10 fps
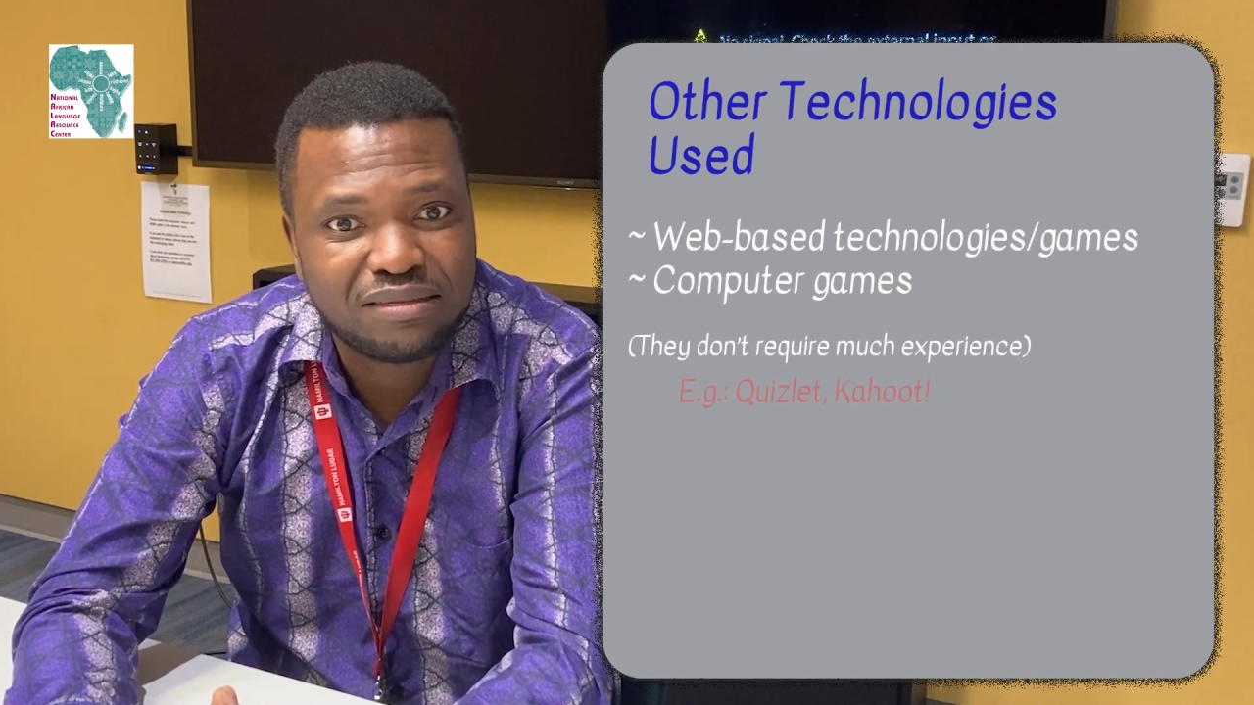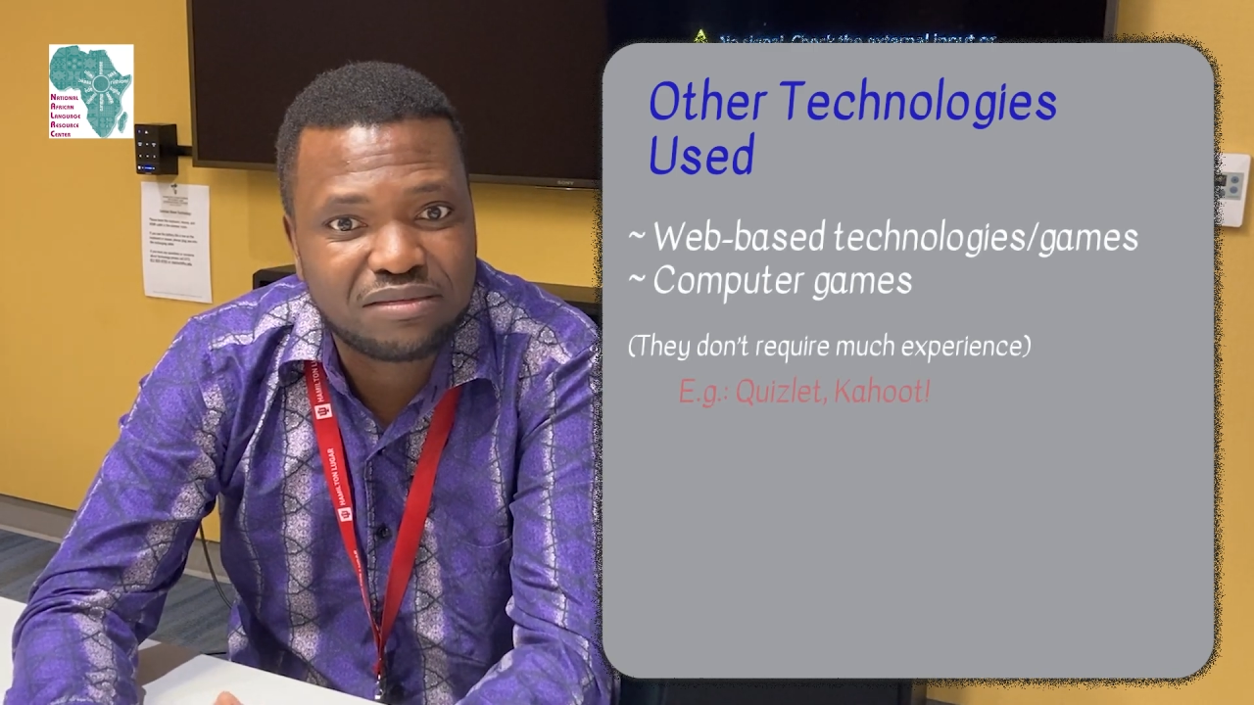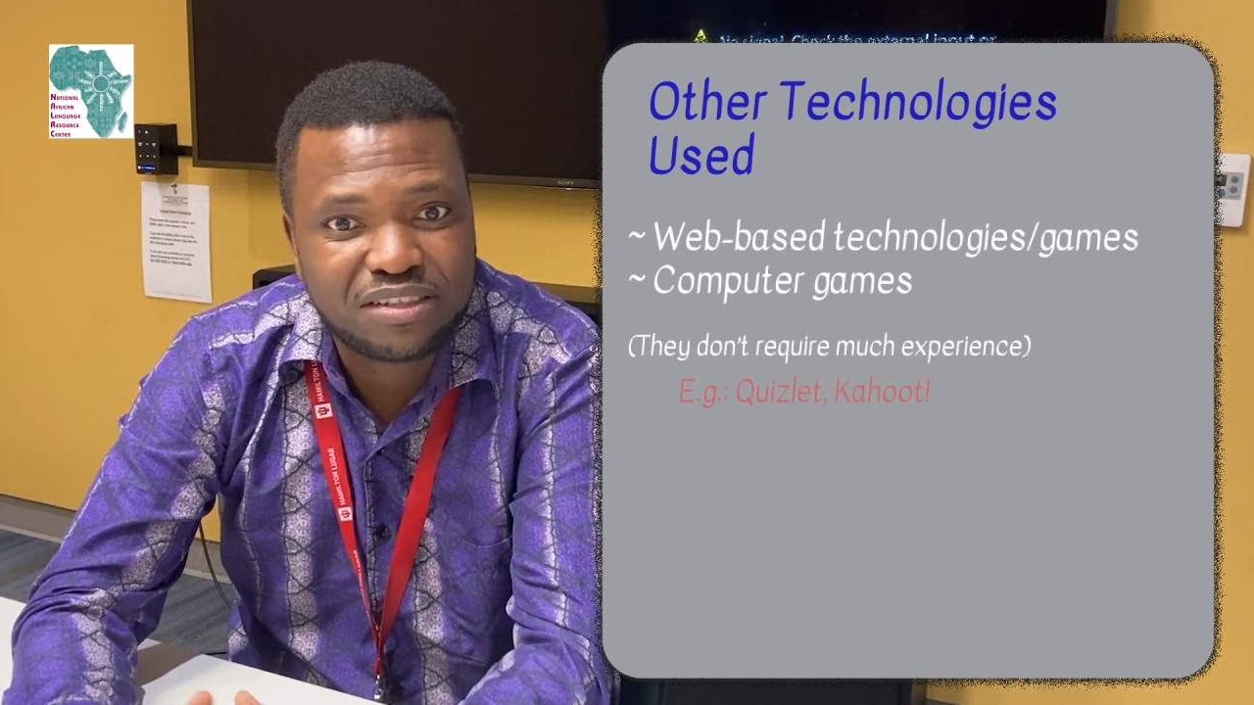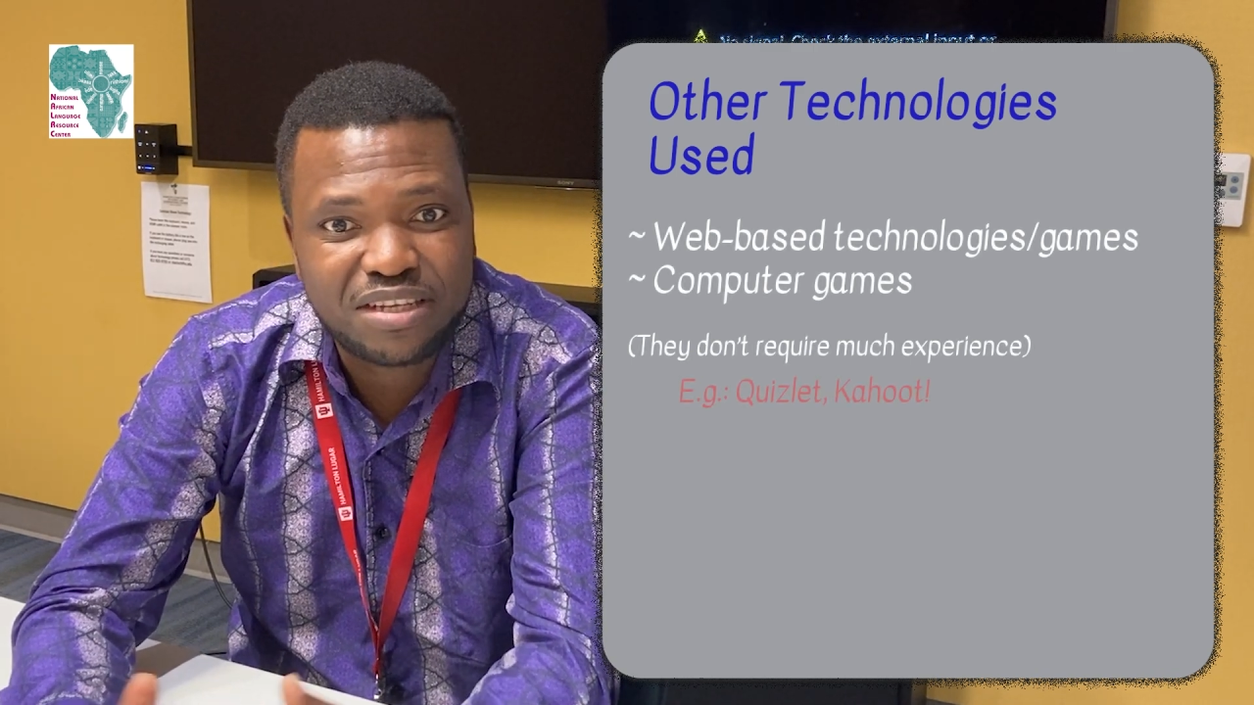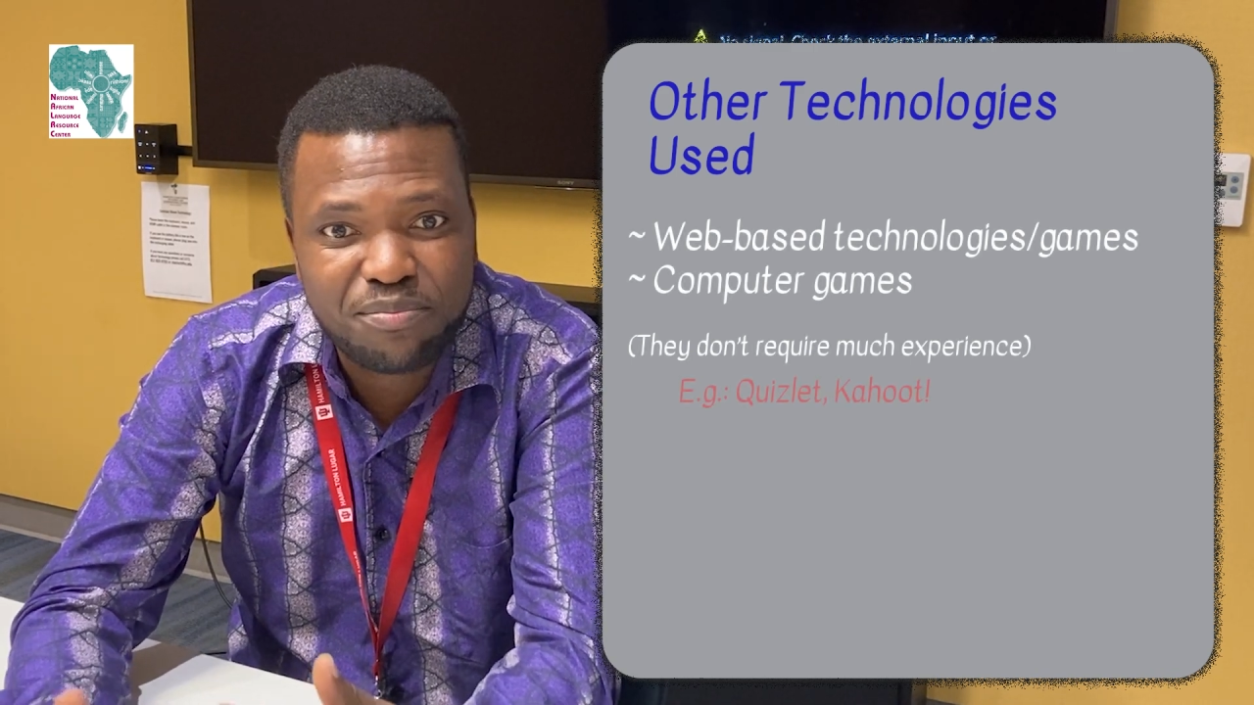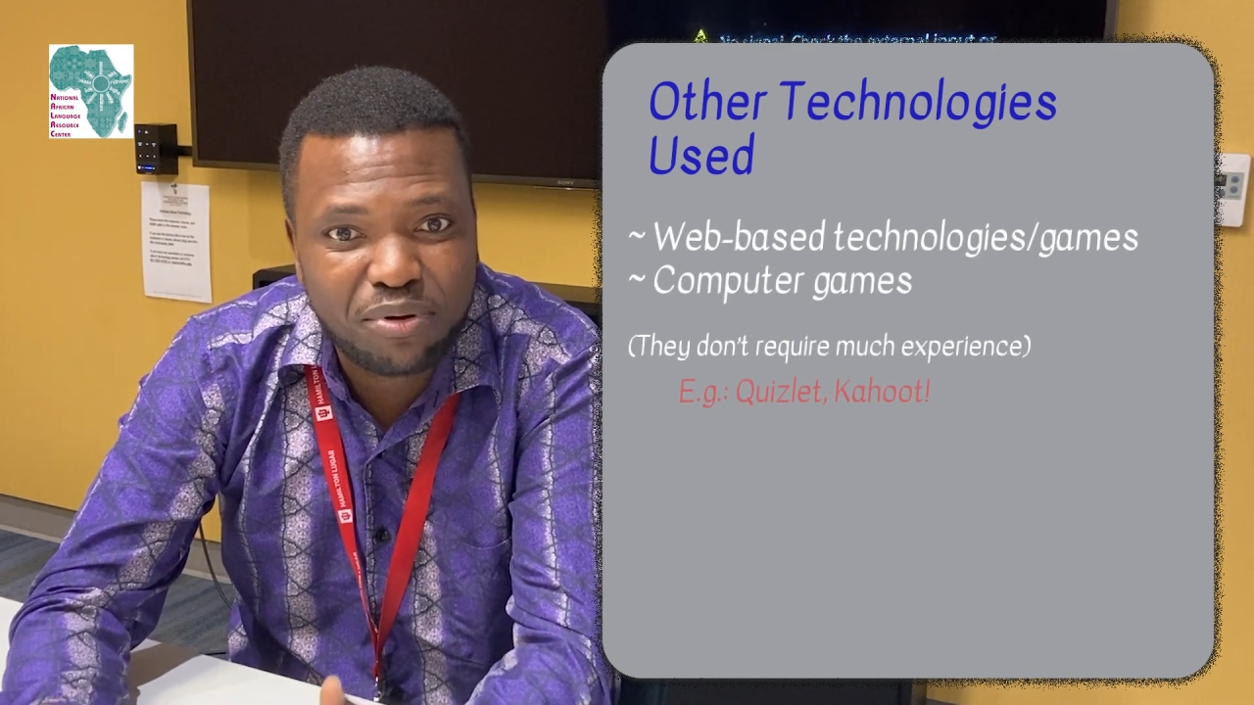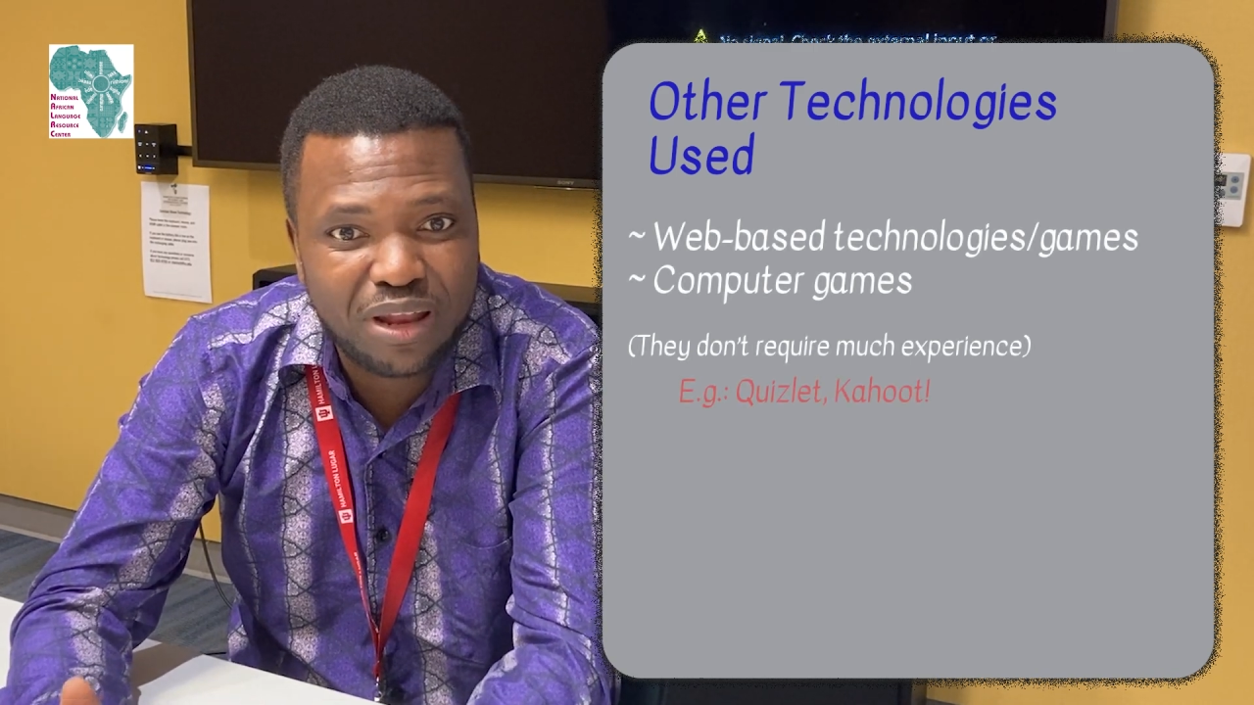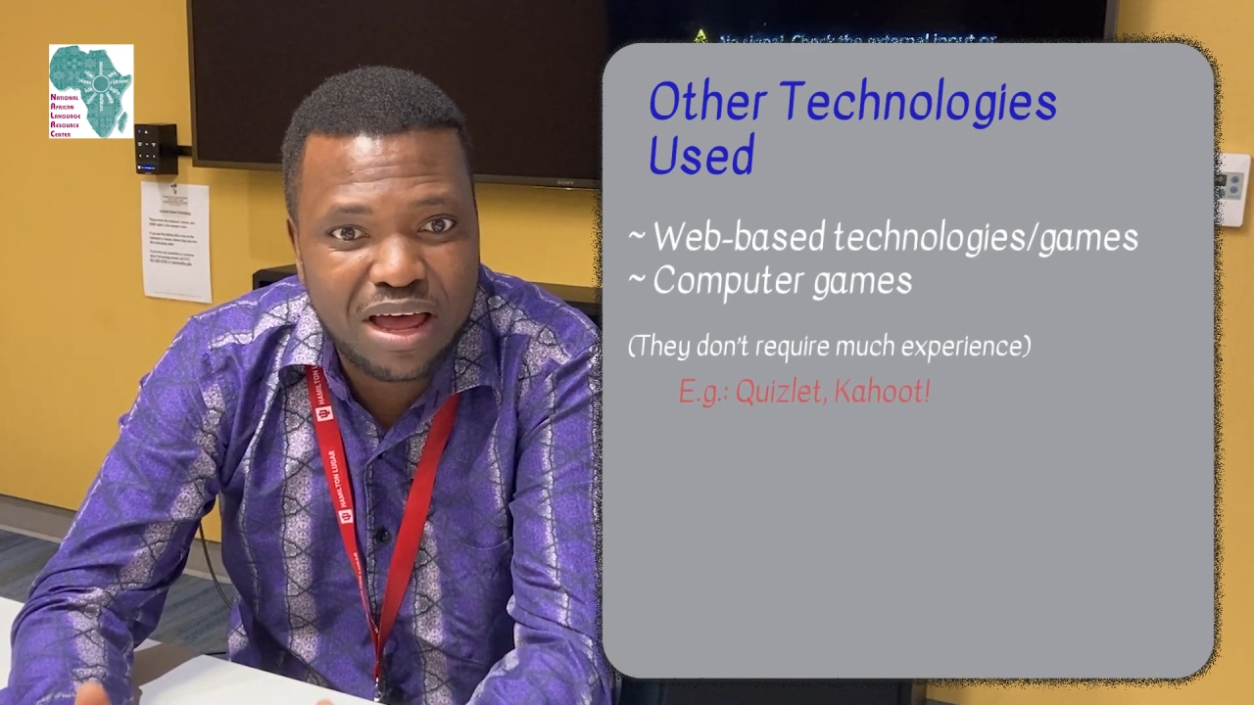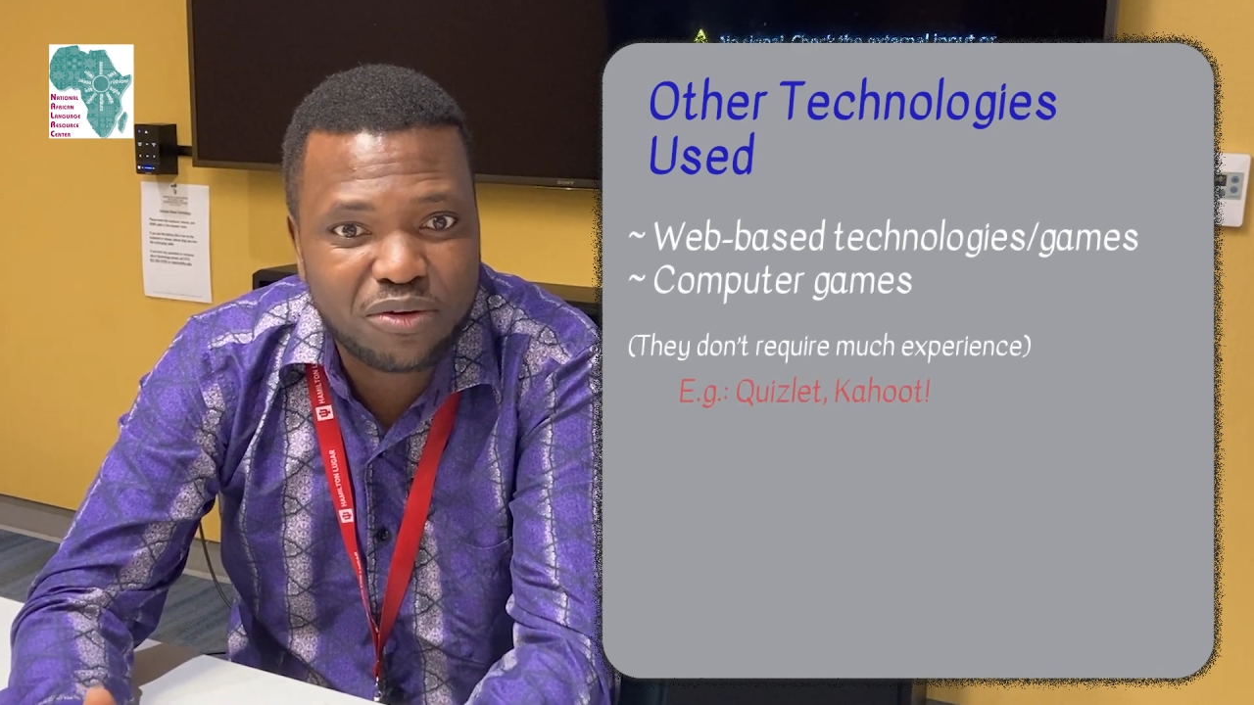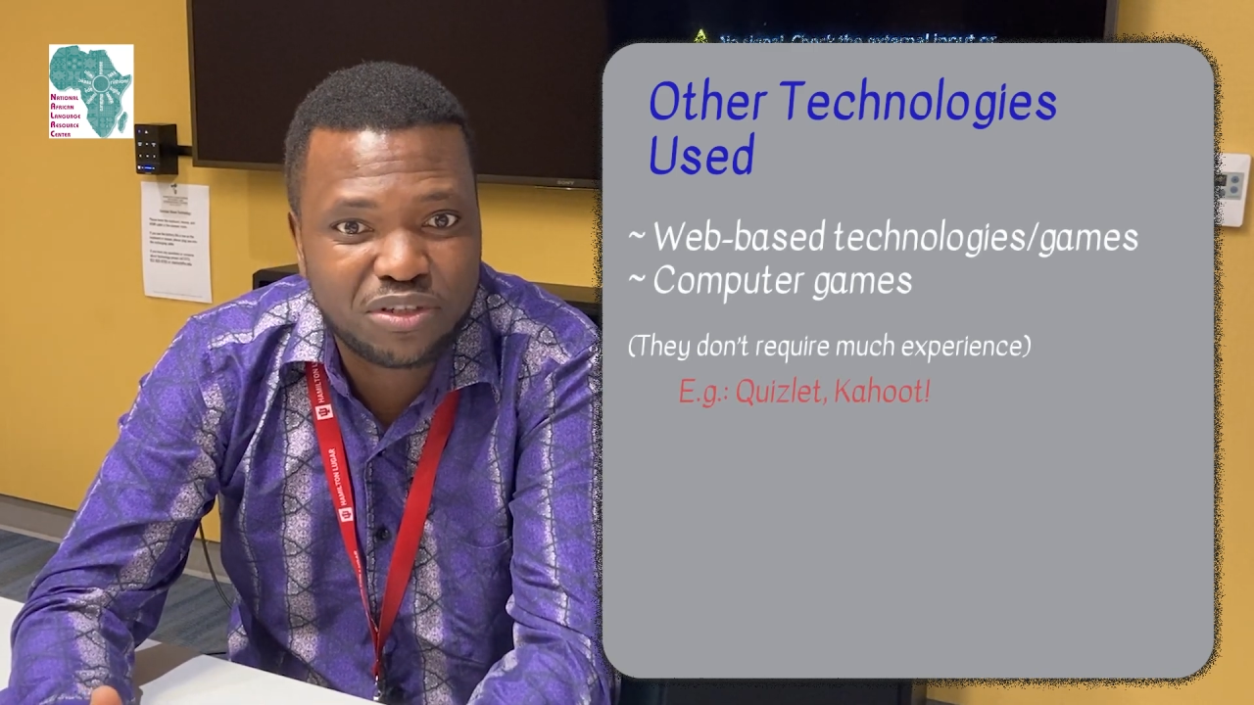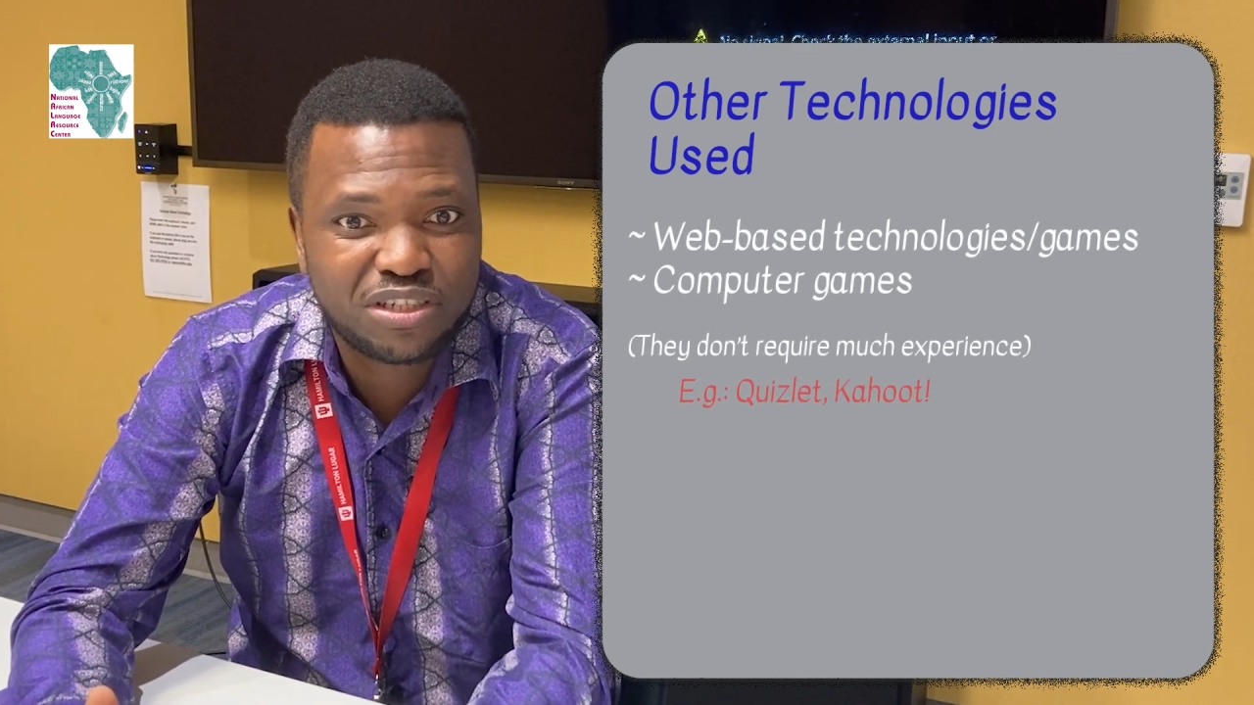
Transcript: simple language